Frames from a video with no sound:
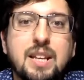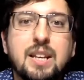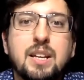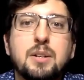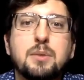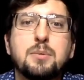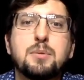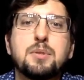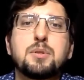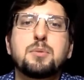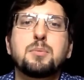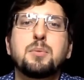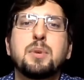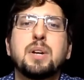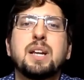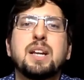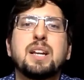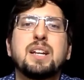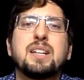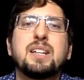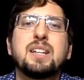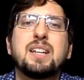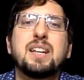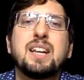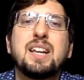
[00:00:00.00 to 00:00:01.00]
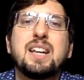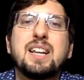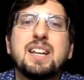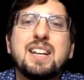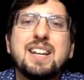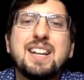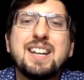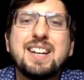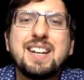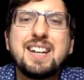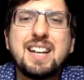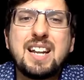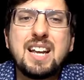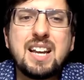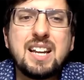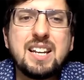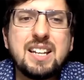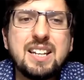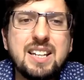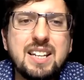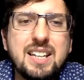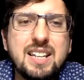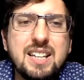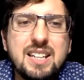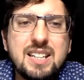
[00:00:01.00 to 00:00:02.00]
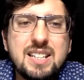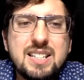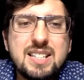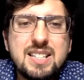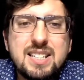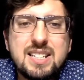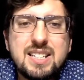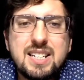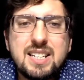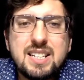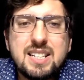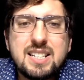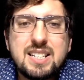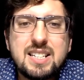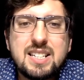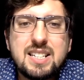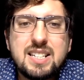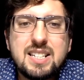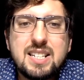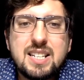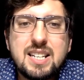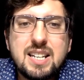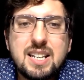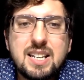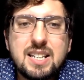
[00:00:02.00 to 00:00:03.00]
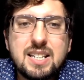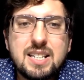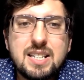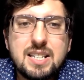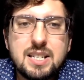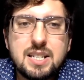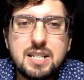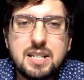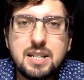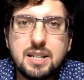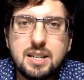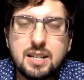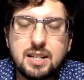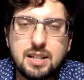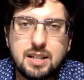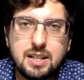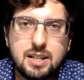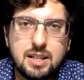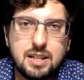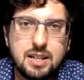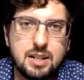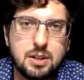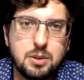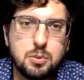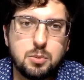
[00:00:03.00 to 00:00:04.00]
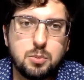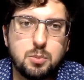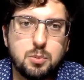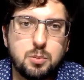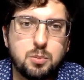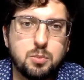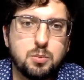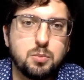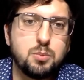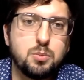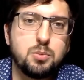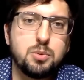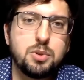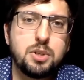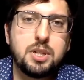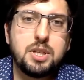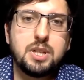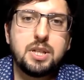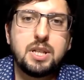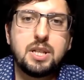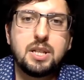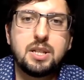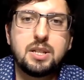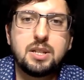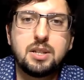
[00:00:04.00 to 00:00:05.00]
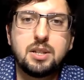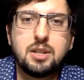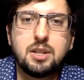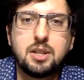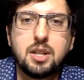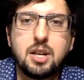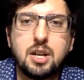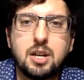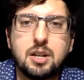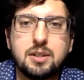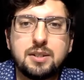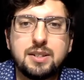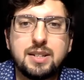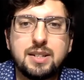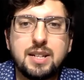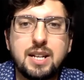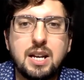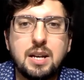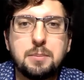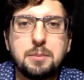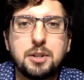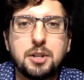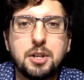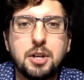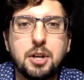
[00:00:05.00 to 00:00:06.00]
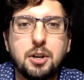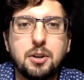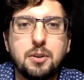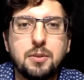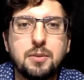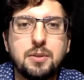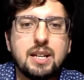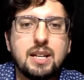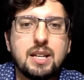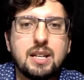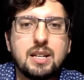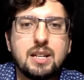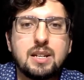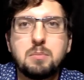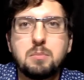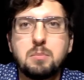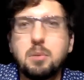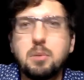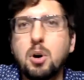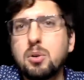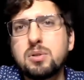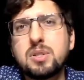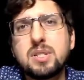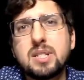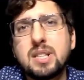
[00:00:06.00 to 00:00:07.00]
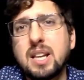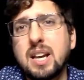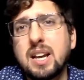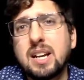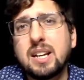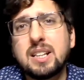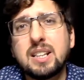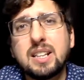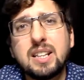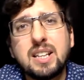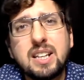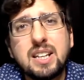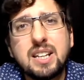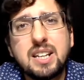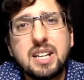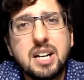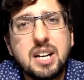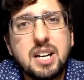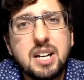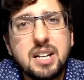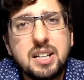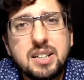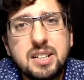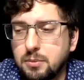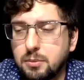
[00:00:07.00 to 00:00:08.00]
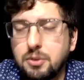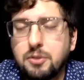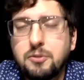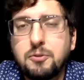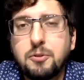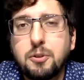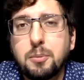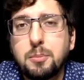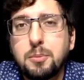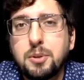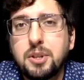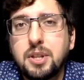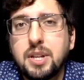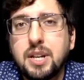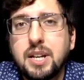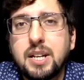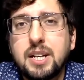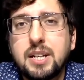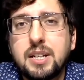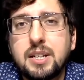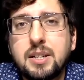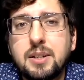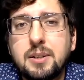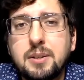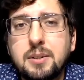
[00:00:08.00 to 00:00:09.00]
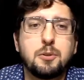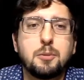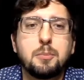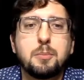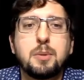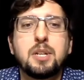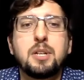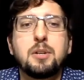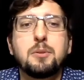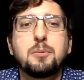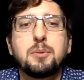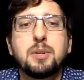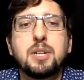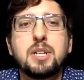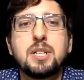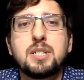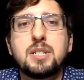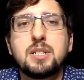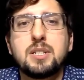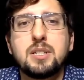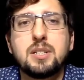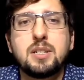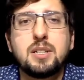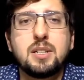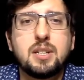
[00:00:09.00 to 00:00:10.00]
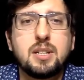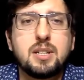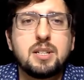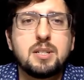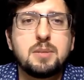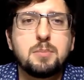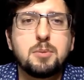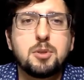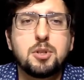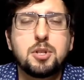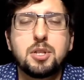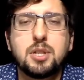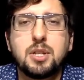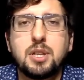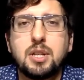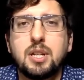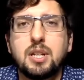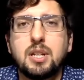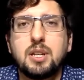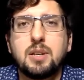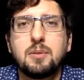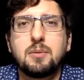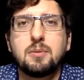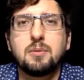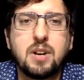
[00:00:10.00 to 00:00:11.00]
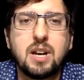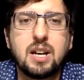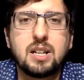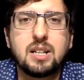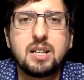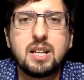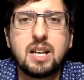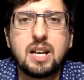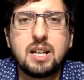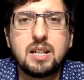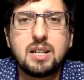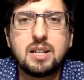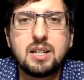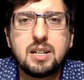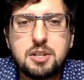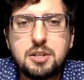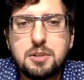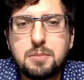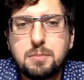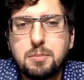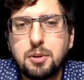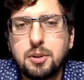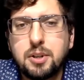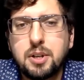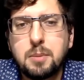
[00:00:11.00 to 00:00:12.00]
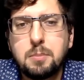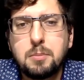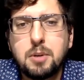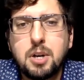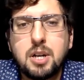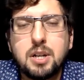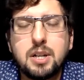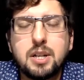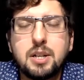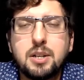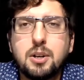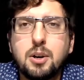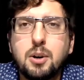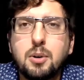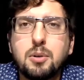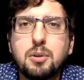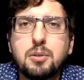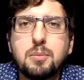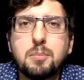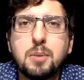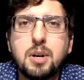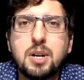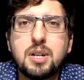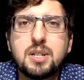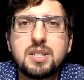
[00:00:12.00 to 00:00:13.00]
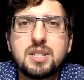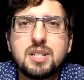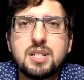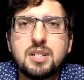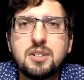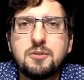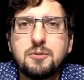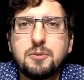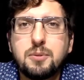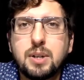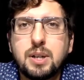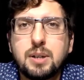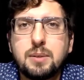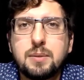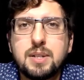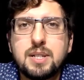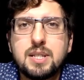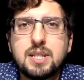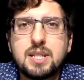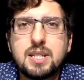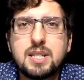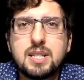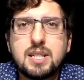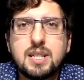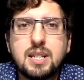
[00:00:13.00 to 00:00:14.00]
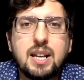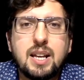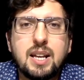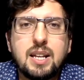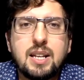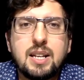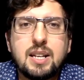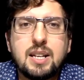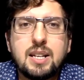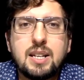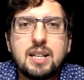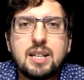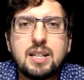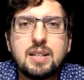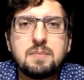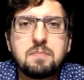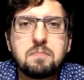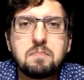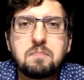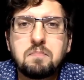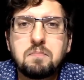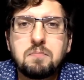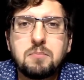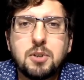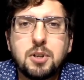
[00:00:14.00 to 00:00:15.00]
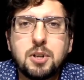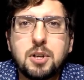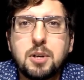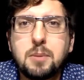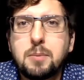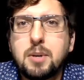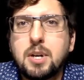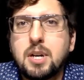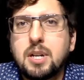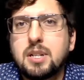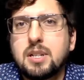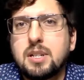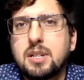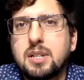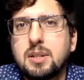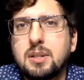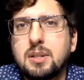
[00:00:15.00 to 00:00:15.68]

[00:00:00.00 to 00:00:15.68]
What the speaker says: it was created in 1966, really long time ago. It most likely got reformulated for many reasons, especially the fact that there's bergamot and oak moss in the fragrance, and bergamot